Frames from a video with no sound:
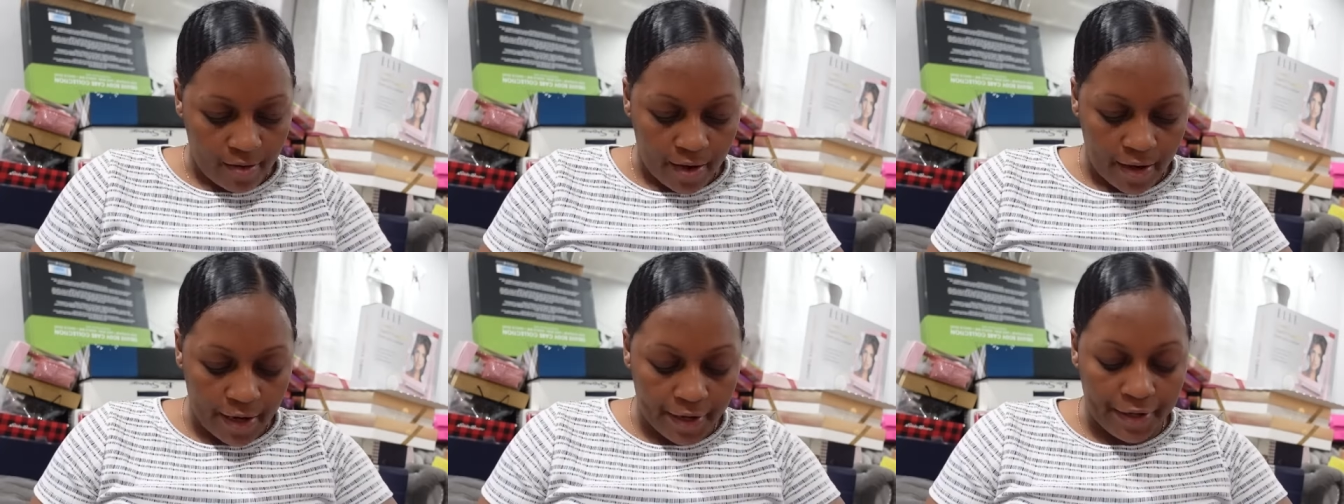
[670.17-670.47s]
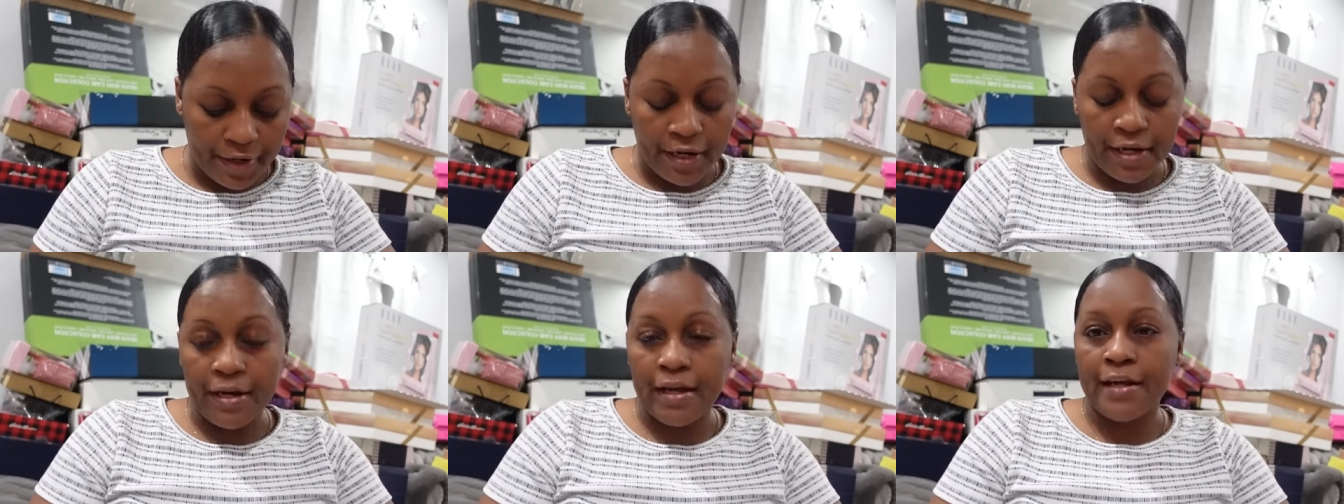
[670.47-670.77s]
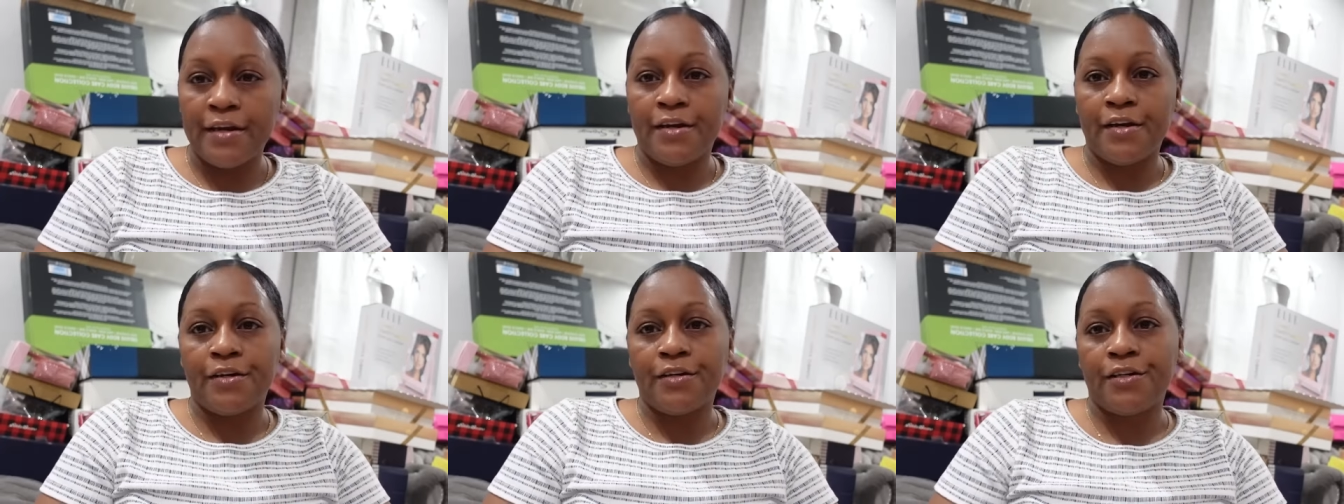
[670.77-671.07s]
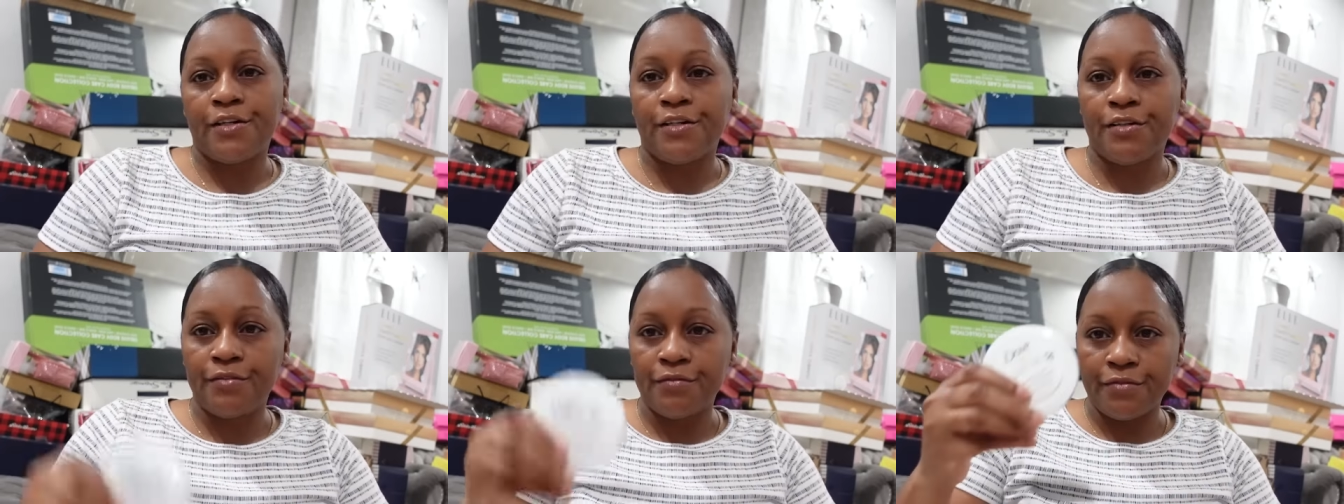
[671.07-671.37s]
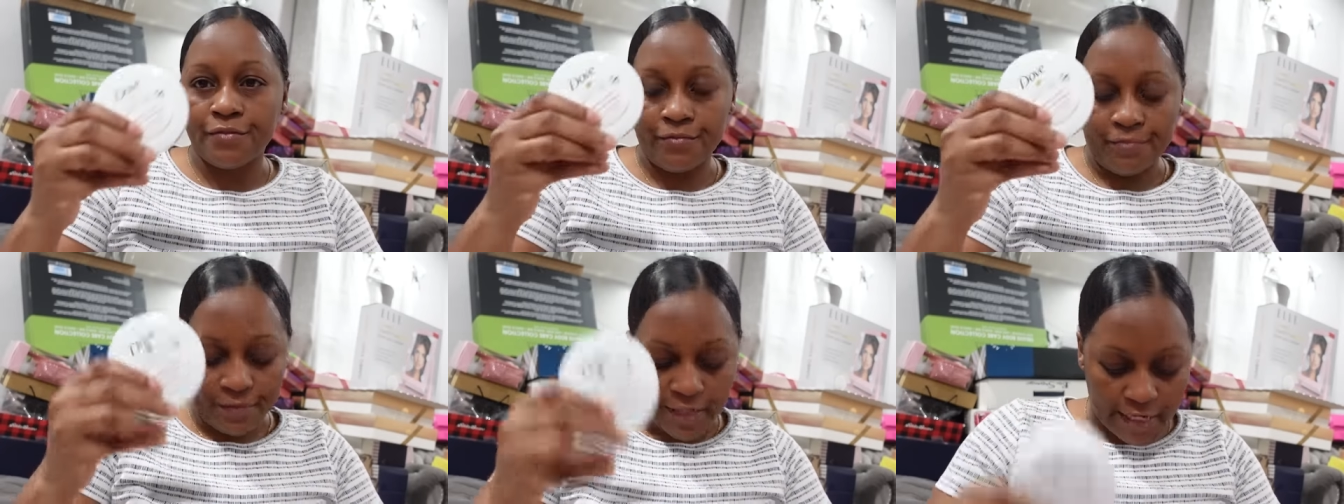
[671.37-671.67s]
and then that
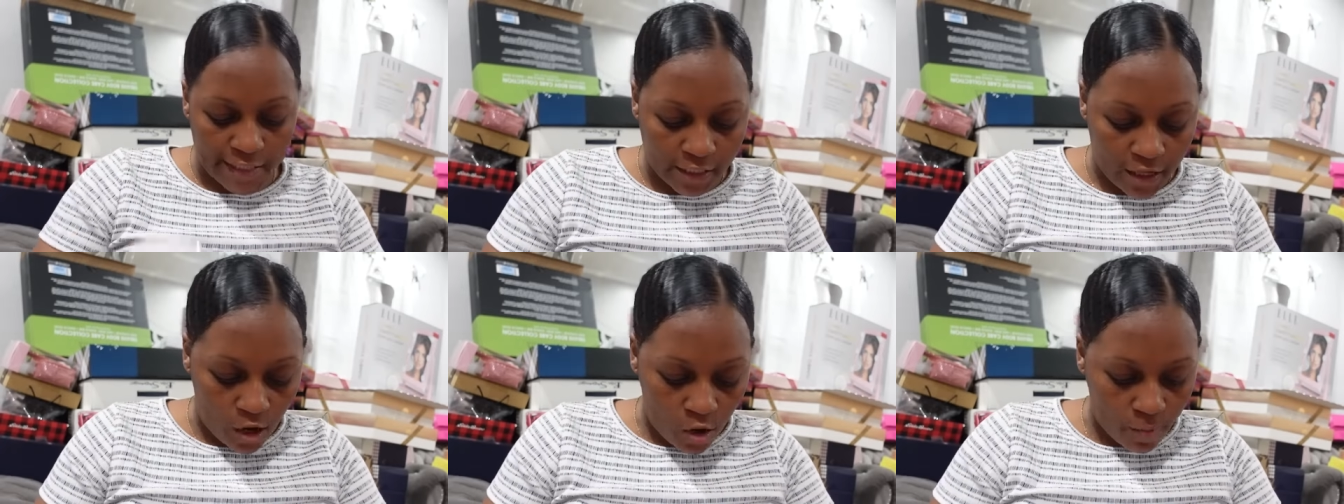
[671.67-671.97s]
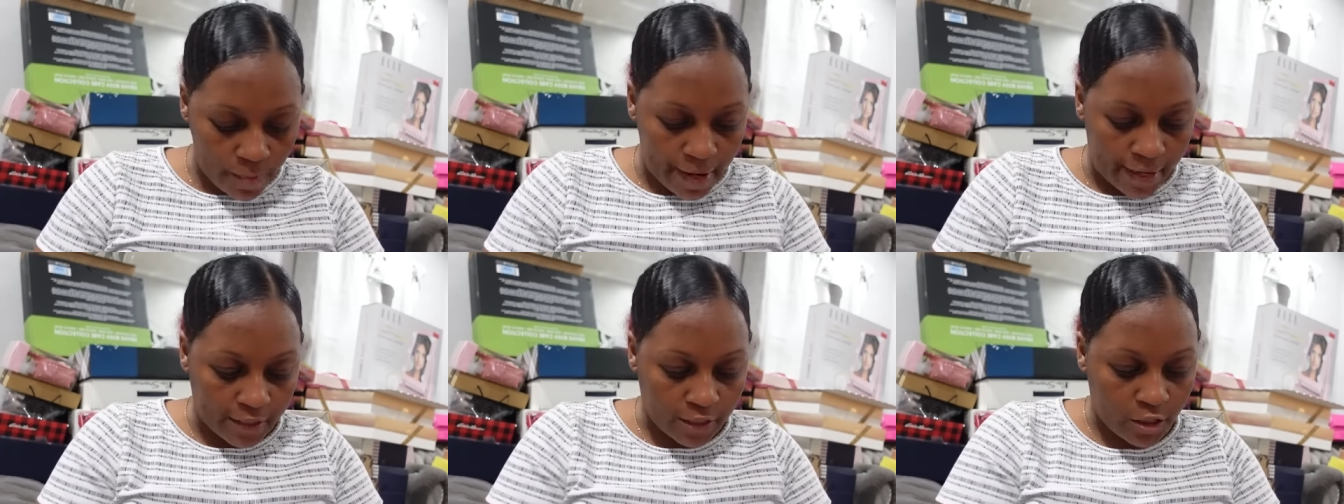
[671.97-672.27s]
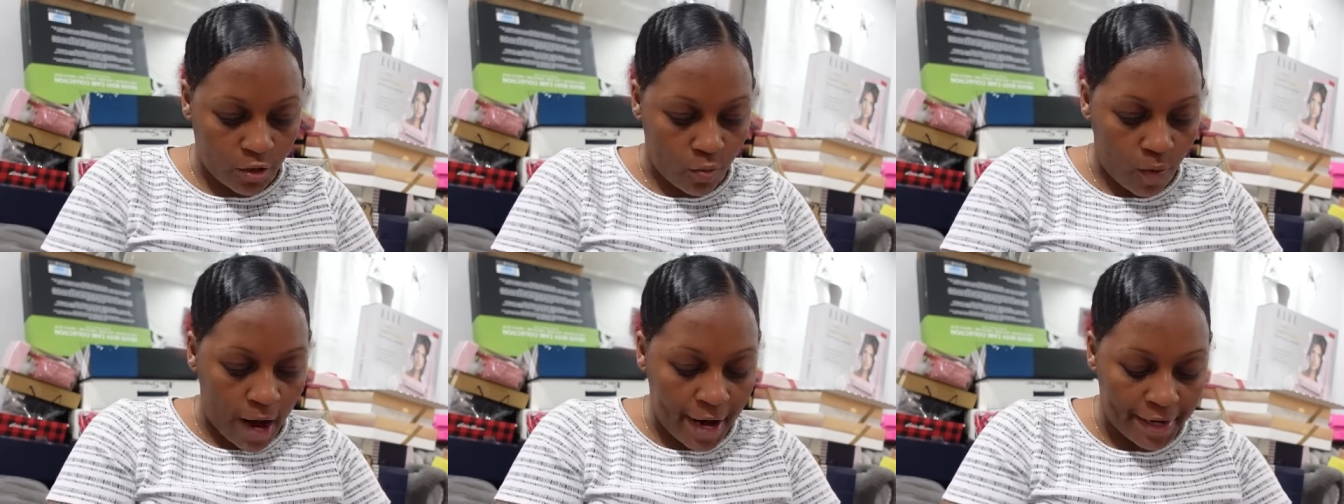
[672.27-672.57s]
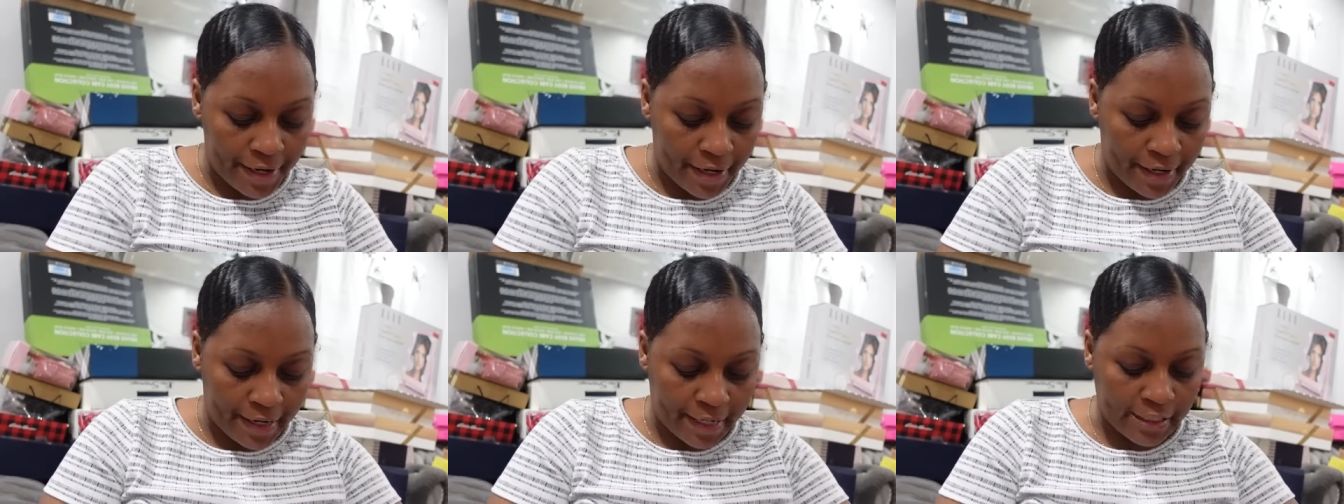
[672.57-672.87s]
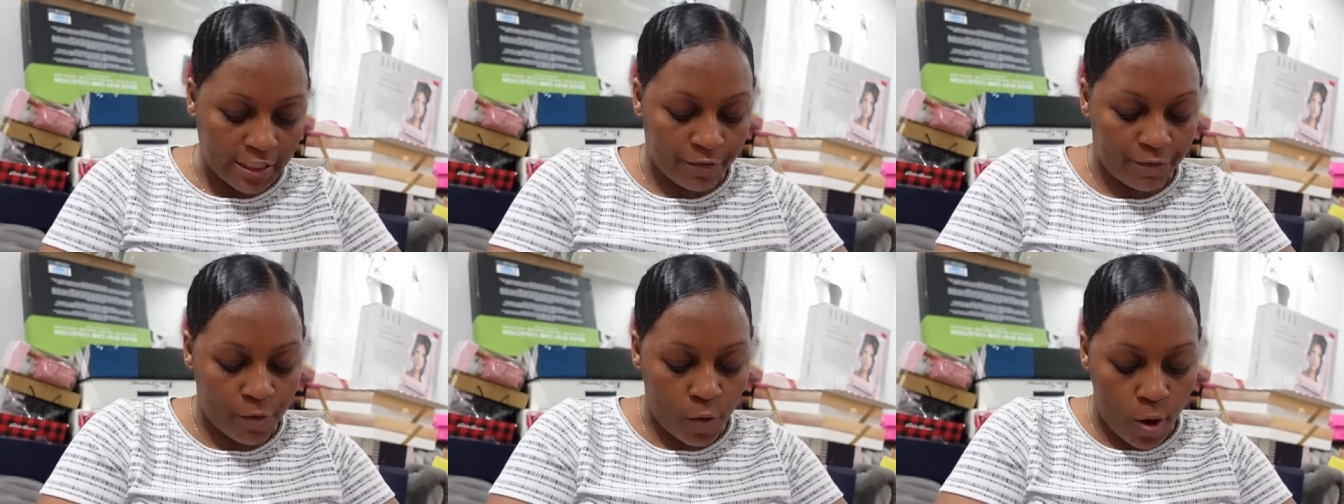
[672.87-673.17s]
dove that's gonna match so right there
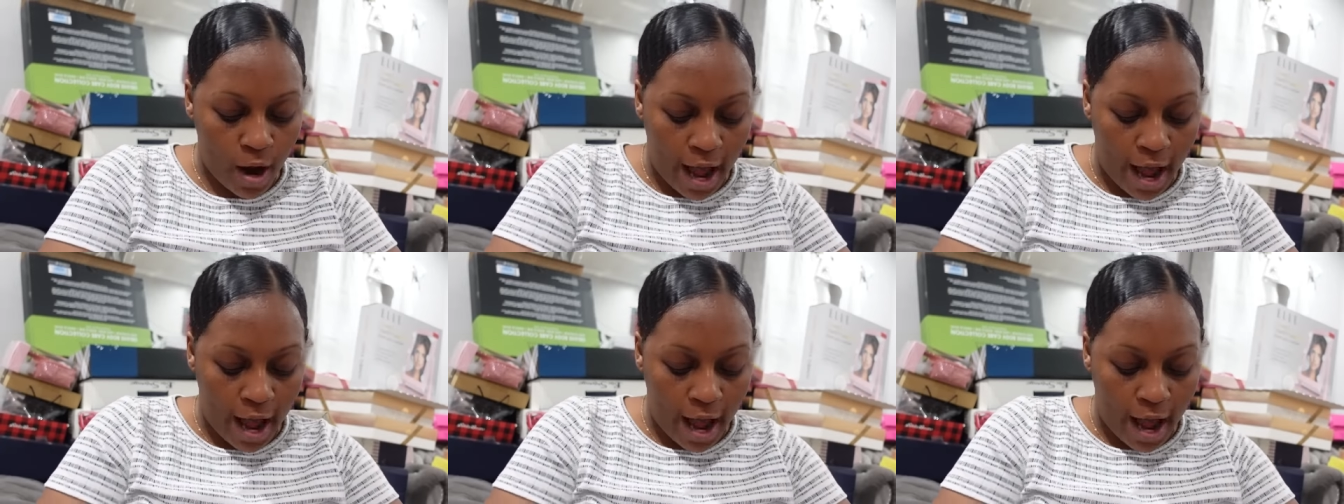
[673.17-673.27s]
that's four